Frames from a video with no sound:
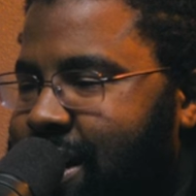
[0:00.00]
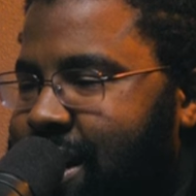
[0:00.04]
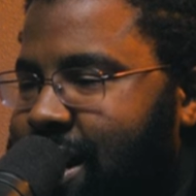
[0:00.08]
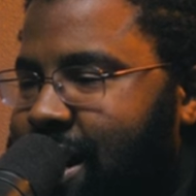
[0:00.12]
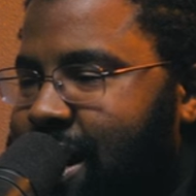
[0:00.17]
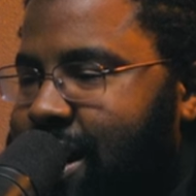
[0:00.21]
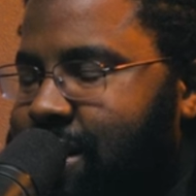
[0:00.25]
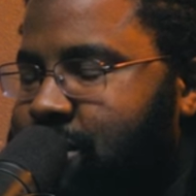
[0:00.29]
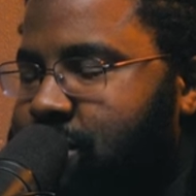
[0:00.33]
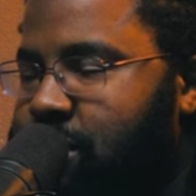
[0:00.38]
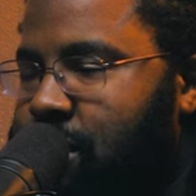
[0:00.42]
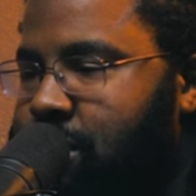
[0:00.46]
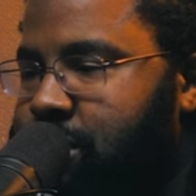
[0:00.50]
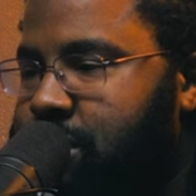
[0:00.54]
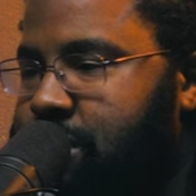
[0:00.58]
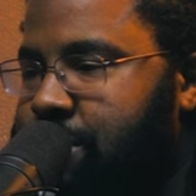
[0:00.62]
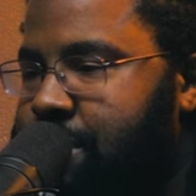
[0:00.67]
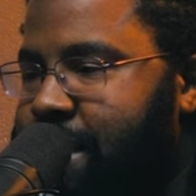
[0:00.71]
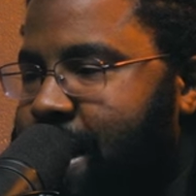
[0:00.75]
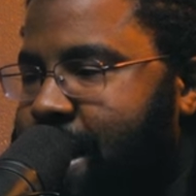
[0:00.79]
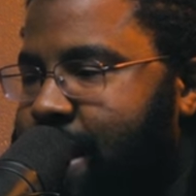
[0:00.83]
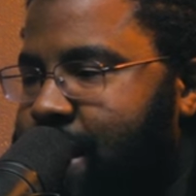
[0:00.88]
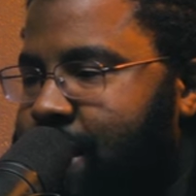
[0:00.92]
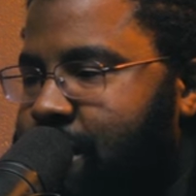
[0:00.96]
I talked
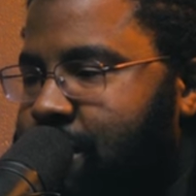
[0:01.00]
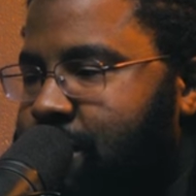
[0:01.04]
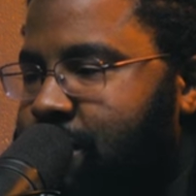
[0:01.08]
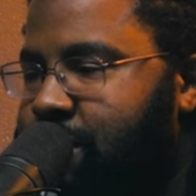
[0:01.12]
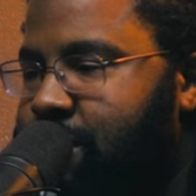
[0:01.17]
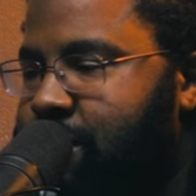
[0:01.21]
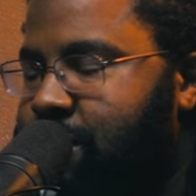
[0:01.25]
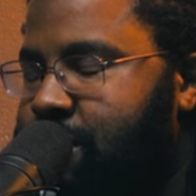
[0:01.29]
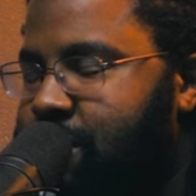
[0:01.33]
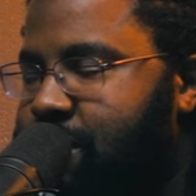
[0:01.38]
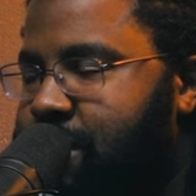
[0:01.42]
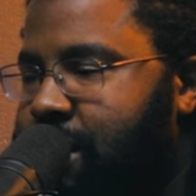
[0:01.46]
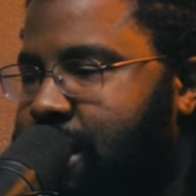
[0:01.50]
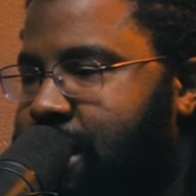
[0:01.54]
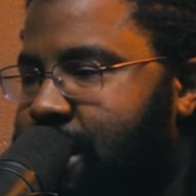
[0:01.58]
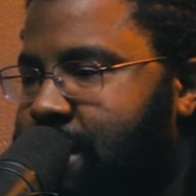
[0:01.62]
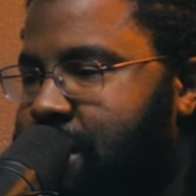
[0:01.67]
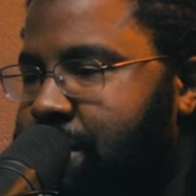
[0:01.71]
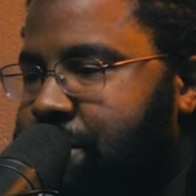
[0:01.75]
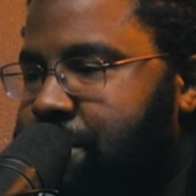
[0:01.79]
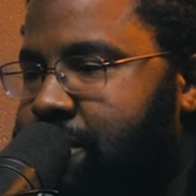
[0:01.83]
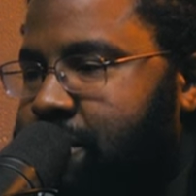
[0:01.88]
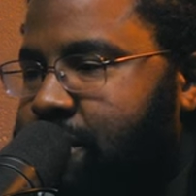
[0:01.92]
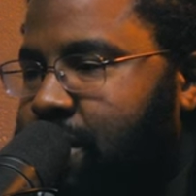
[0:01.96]
about the
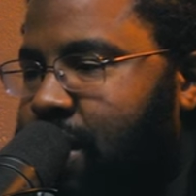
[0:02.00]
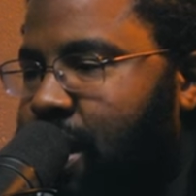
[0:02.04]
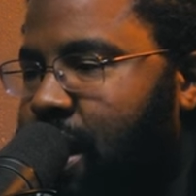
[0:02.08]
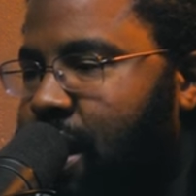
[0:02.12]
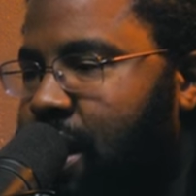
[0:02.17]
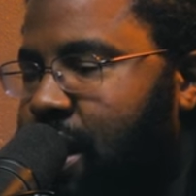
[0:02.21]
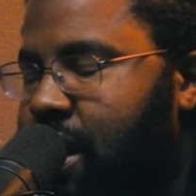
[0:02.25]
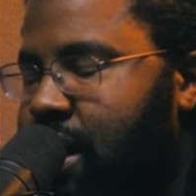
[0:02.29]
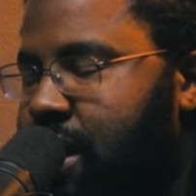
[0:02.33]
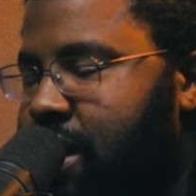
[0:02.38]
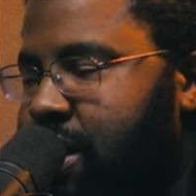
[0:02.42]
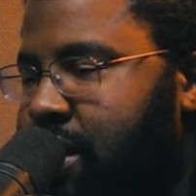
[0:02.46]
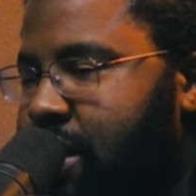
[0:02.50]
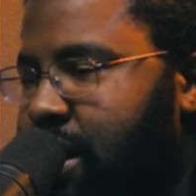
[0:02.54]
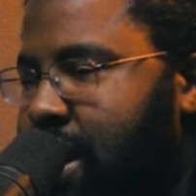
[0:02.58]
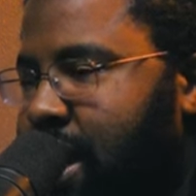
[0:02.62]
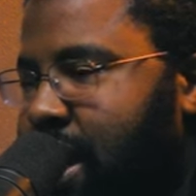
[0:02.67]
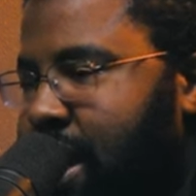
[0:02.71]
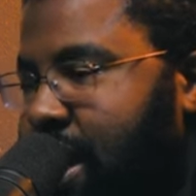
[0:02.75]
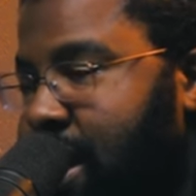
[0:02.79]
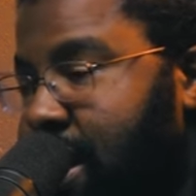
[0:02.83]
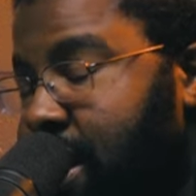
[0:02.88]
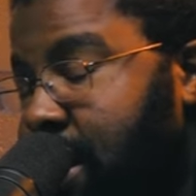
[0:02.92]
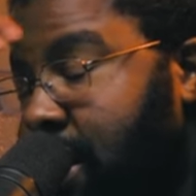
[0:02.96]
kingdom of God
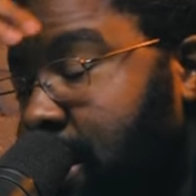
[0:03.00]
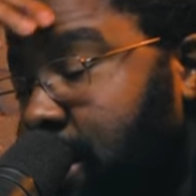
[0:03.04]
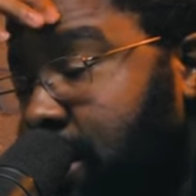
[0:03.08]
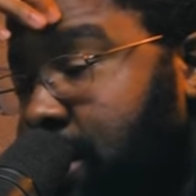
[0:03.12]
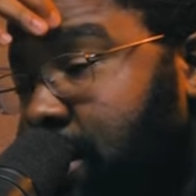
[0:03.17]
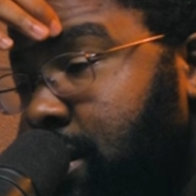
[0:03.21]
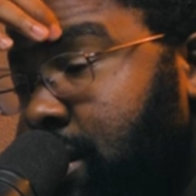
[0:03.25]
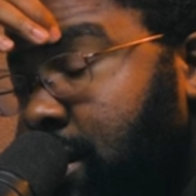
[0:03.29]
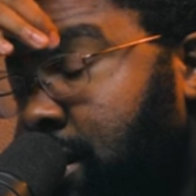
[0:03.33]
and